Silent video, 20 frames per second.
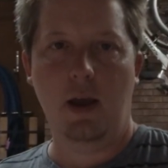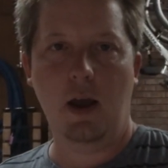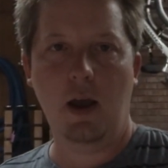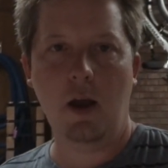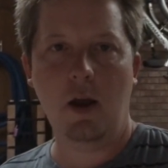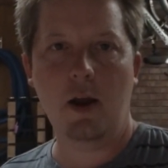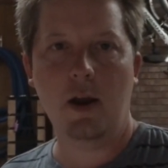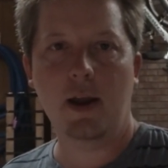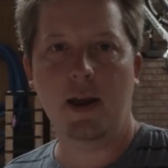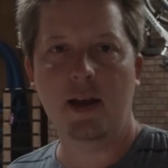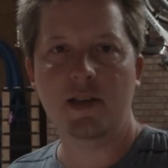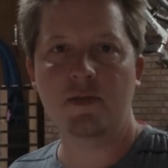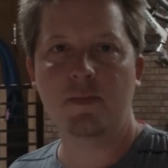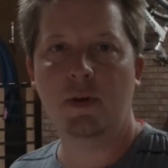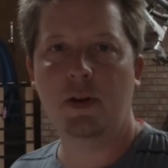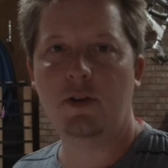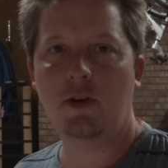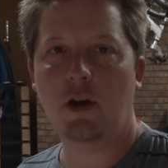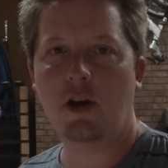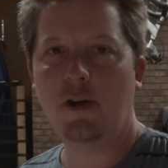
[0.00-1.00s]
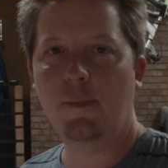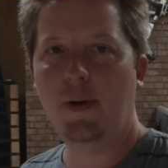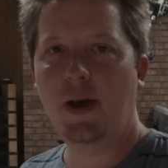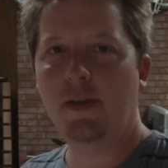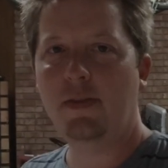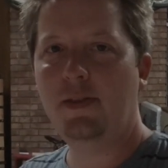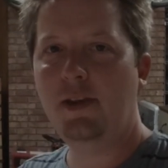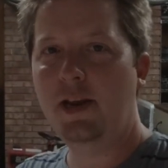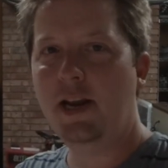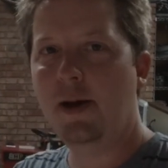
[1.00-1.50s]
Alright guys, I'm going to talk
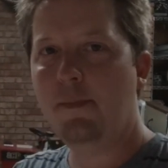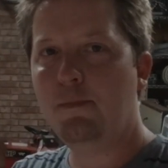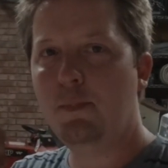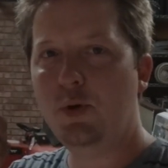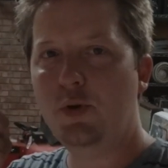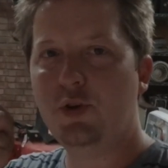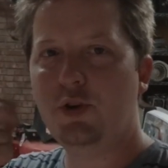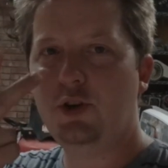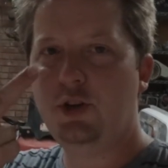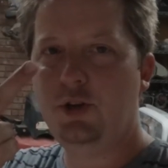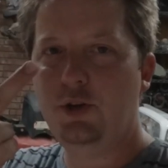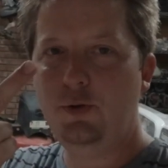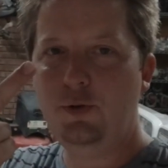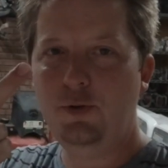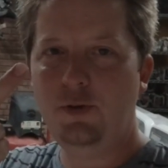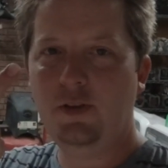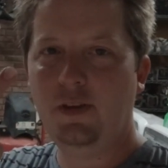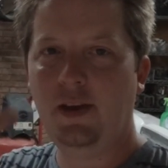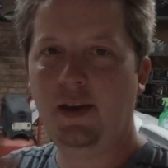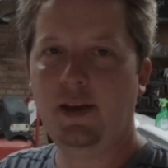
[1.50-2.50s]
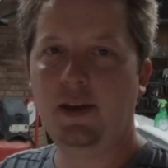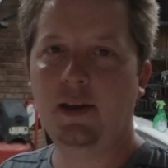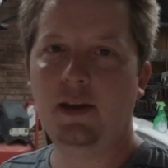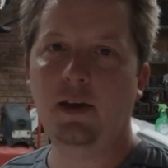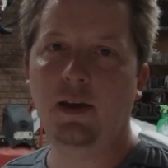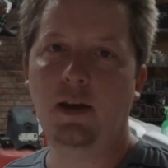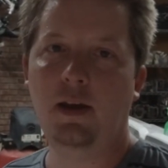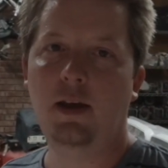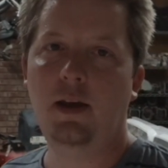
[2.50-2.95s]
about the number 2 thing